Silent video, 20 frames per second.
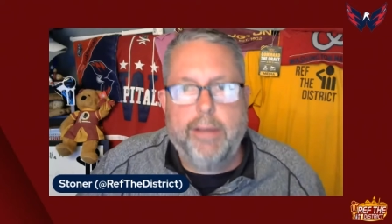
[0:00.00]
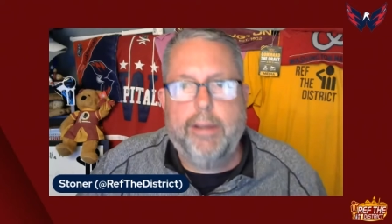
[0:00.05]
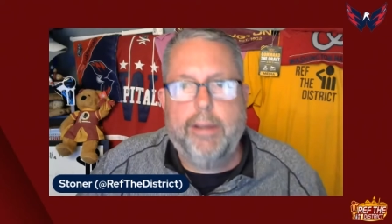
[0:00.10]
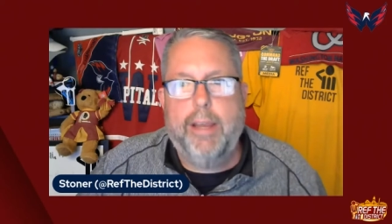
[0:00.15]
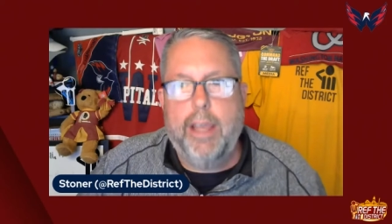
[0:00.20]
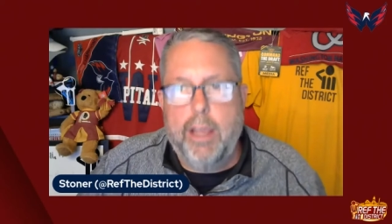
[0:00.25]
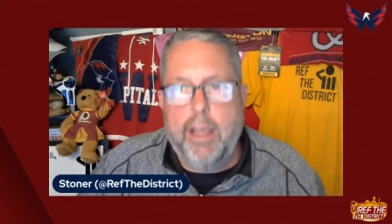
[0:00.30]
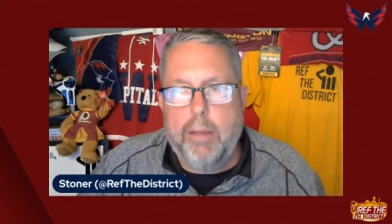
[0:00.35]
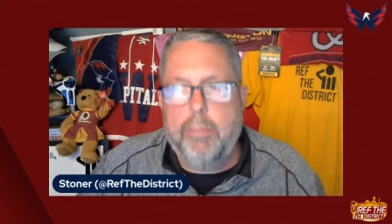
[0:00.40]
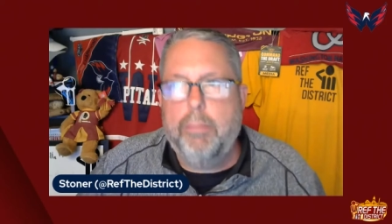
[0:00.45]

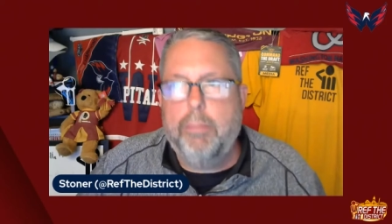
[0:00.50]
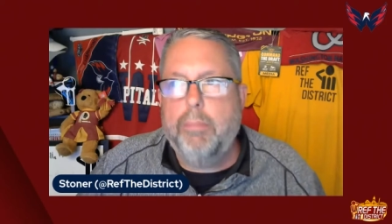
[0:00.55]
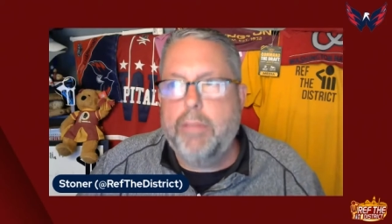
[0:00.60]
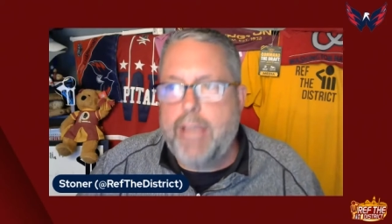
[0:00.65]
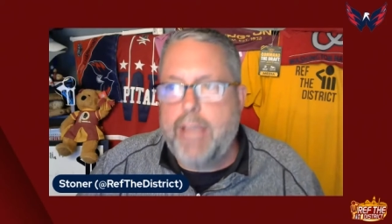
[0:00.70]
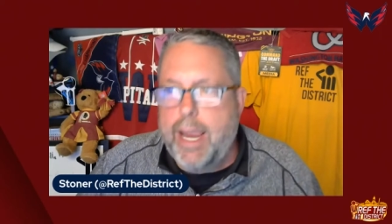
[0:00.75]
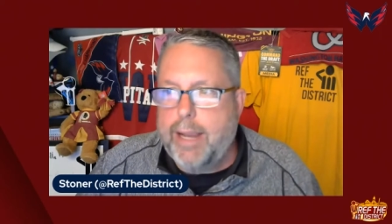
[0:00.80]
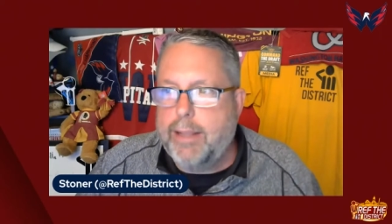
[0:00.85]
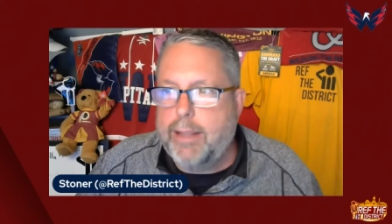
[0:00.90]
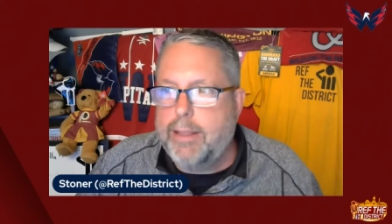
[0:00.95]
him
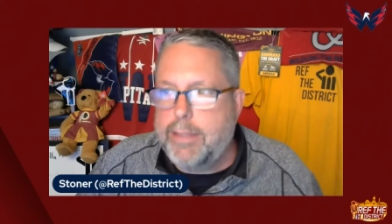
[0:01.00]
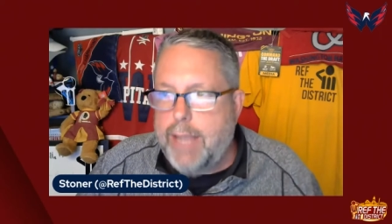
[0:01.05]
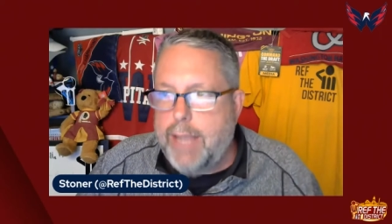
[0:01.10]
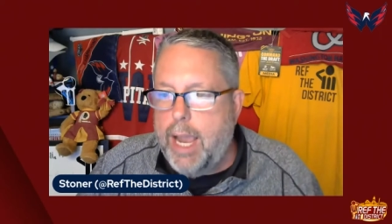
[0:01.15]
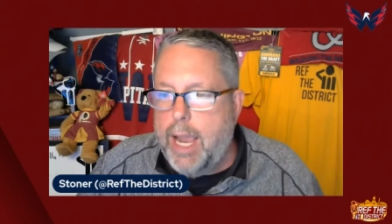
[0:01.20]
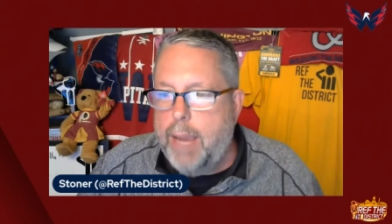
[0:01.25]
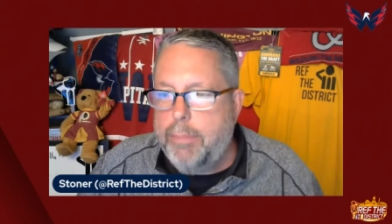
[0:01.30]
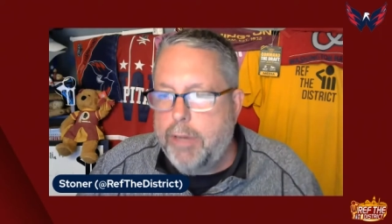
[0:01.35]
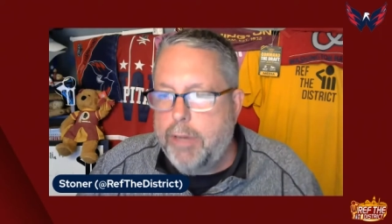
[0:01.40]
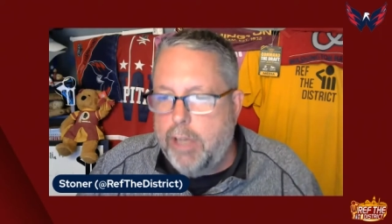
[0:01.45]
taking the
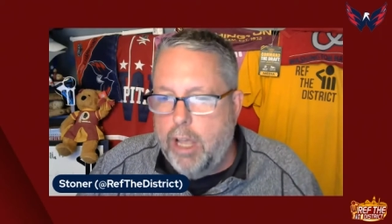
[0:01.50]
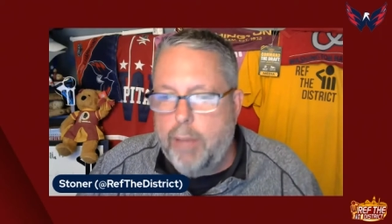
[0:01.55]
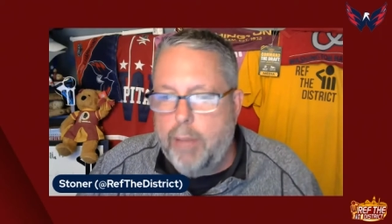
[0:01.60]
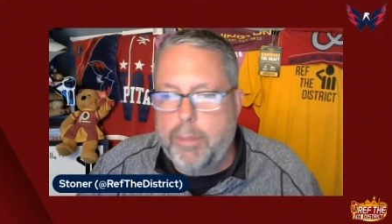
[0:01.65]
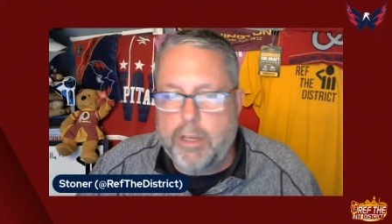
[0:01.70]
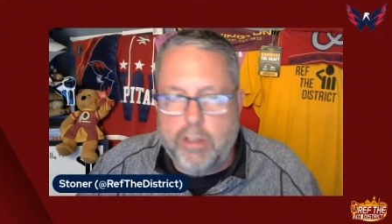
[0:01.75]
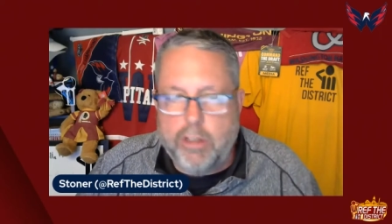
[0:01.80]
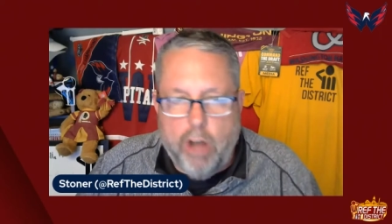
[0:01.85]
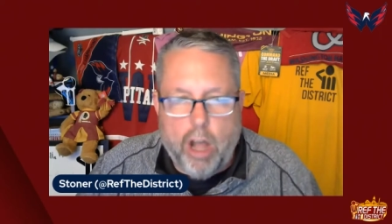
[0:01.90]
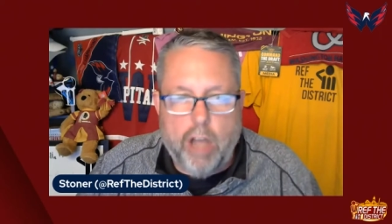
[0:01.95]
time to come
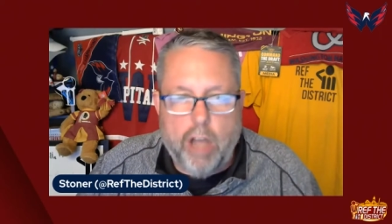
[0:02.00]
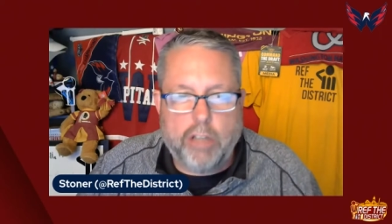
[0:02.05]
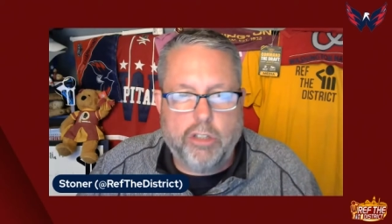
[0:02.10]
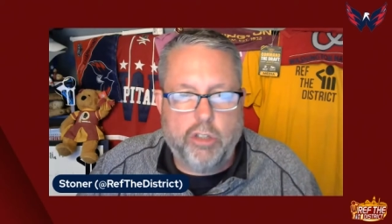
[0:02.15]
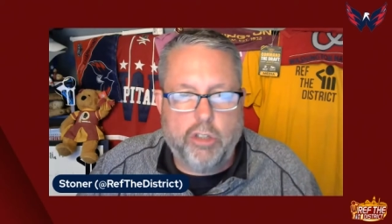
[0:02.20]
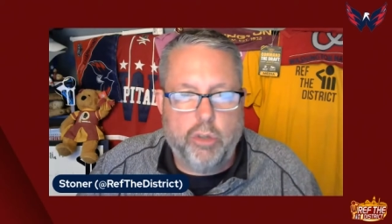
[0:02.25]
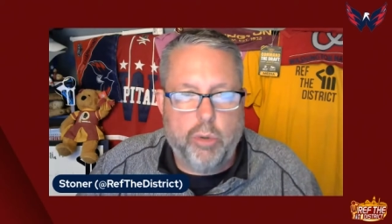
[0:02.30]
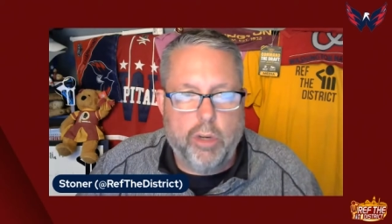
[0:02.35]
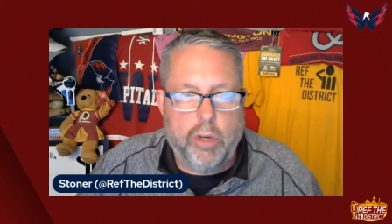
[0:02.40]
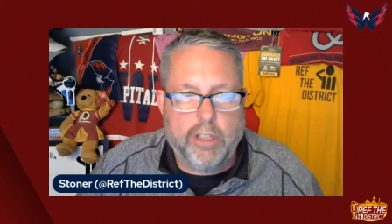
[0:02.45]
and talk
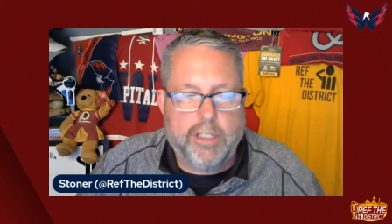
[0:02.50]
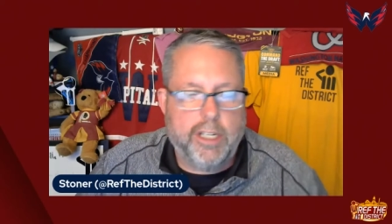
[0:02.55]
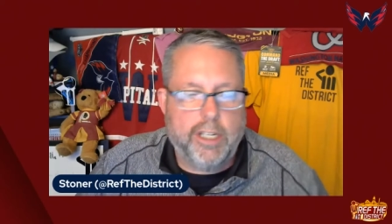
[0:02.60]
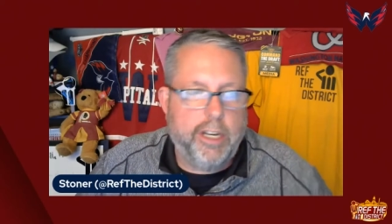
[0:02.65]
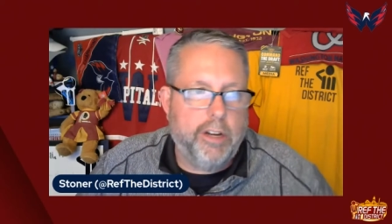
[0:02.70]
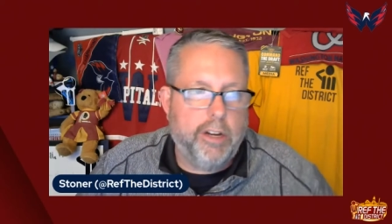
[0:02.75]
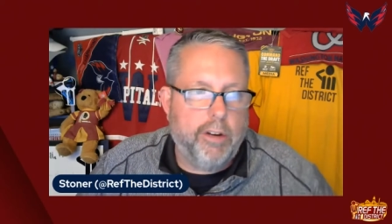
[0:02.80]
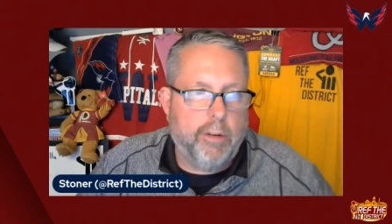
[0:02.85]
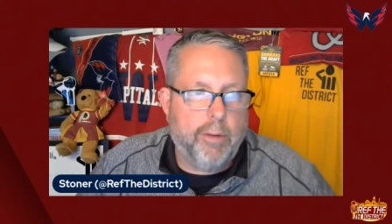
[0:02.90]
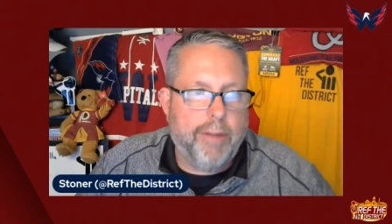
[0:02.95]
to us
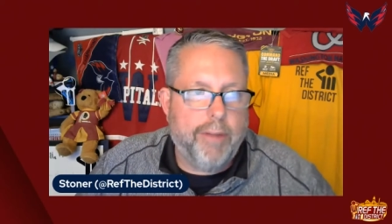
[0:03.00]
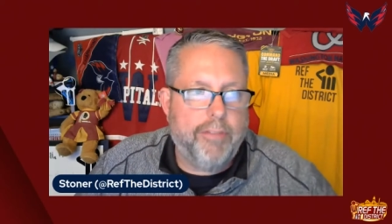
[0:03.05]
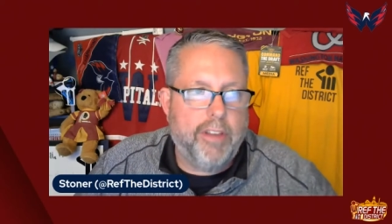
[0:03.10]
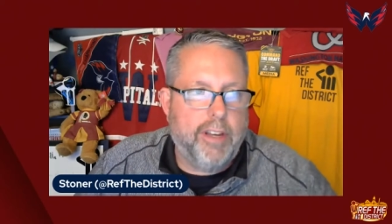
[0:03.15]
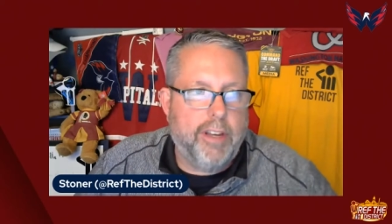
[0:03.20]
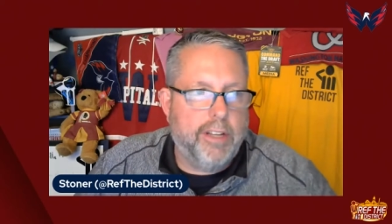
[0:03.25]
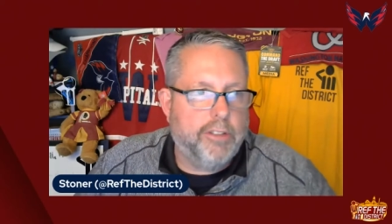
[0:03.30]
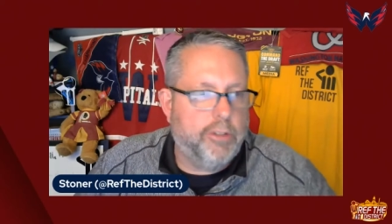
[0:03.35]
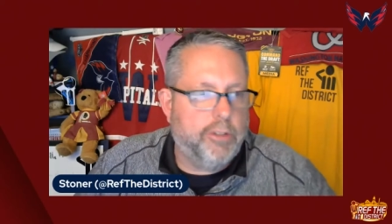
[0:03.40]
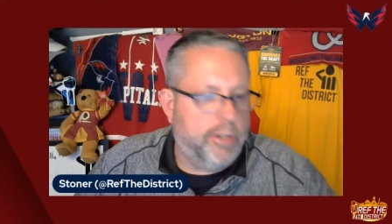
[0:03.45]
here on Ref the
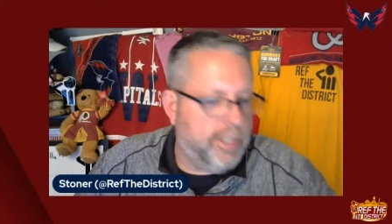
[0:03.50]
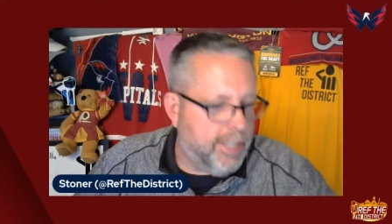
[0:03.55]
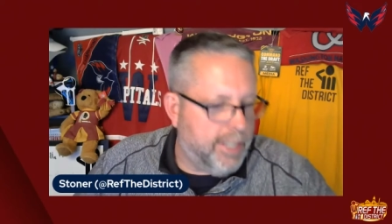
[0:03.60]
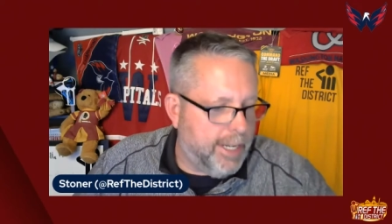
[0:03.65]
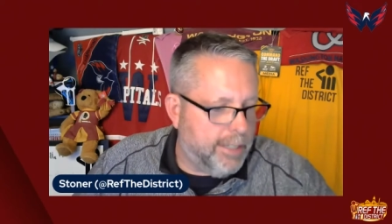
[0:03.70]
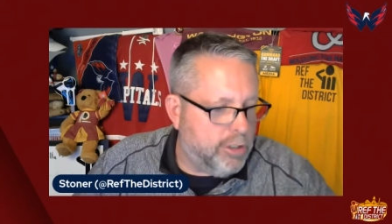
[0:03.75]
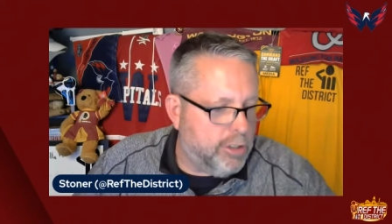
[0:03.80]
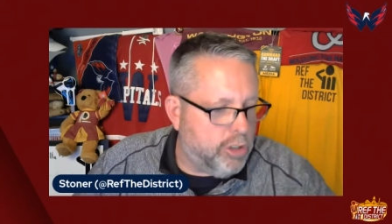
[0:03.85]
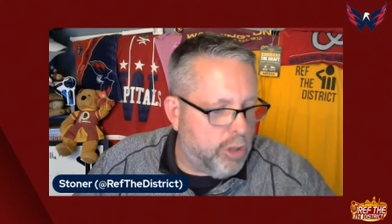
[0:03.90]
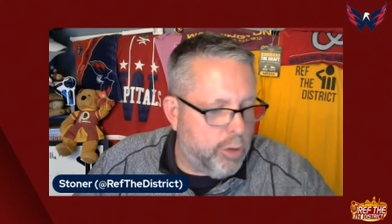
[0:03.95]
District
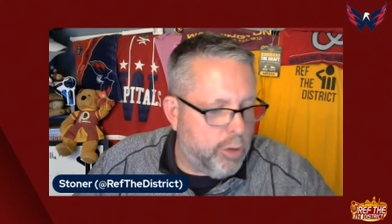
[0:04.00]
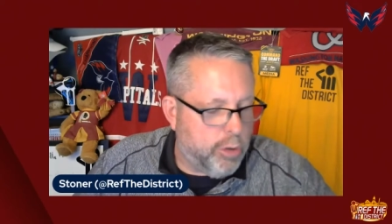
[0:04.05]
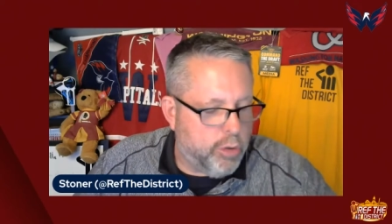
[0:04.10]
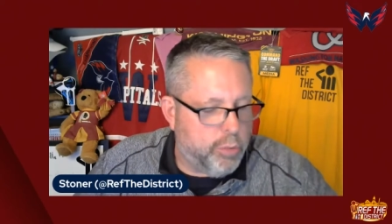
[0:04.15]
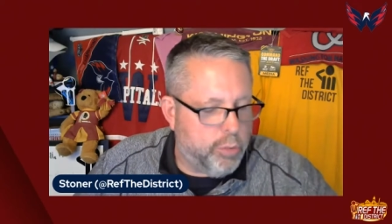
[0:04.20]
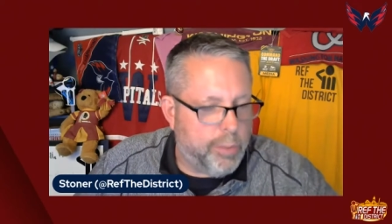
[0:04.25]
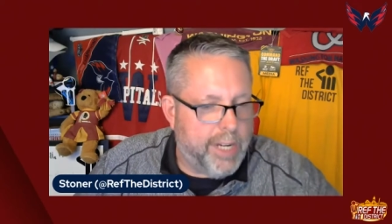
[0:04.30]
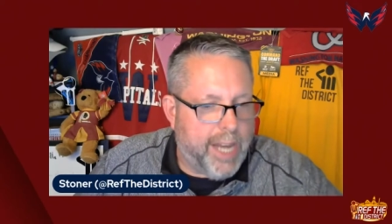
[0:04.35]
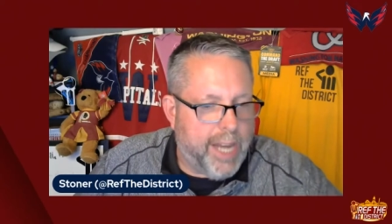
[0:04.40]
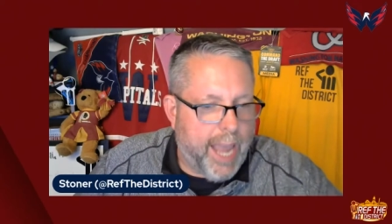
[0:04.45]
on
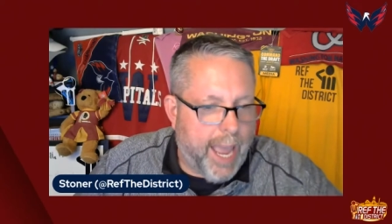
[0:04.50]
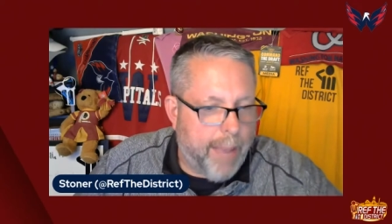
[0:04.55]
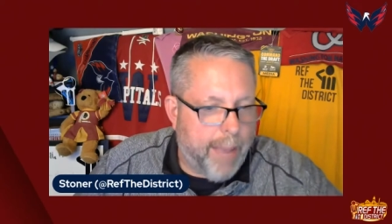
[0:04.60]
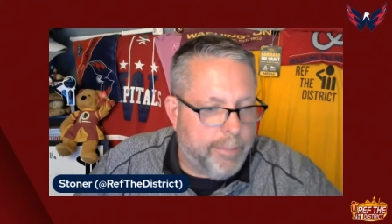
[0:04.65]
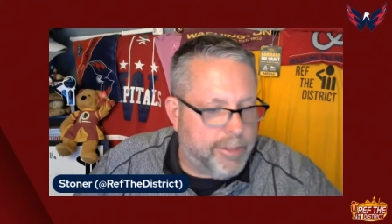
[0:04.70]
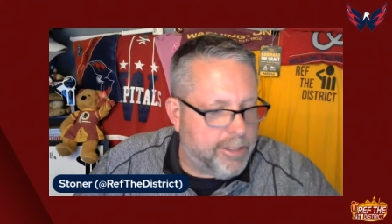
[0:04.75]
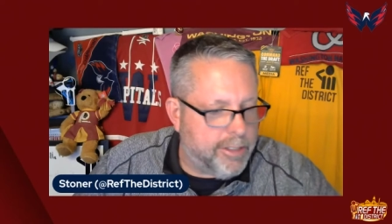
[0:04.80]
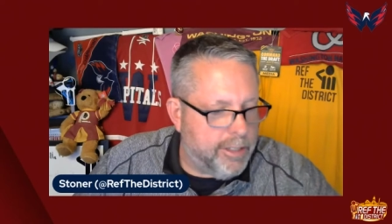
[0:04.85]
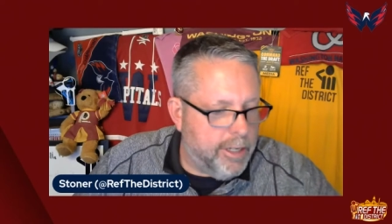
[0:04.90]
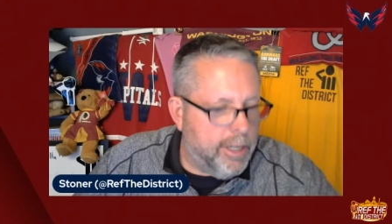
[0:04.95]
Stoner's
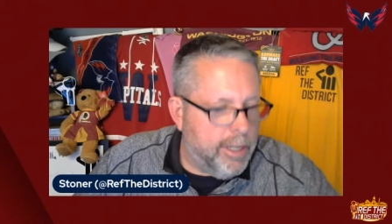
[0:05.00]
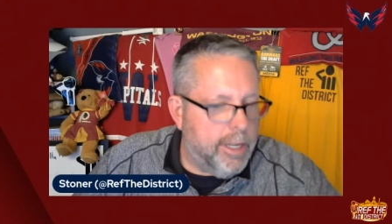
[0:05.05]
Recaps.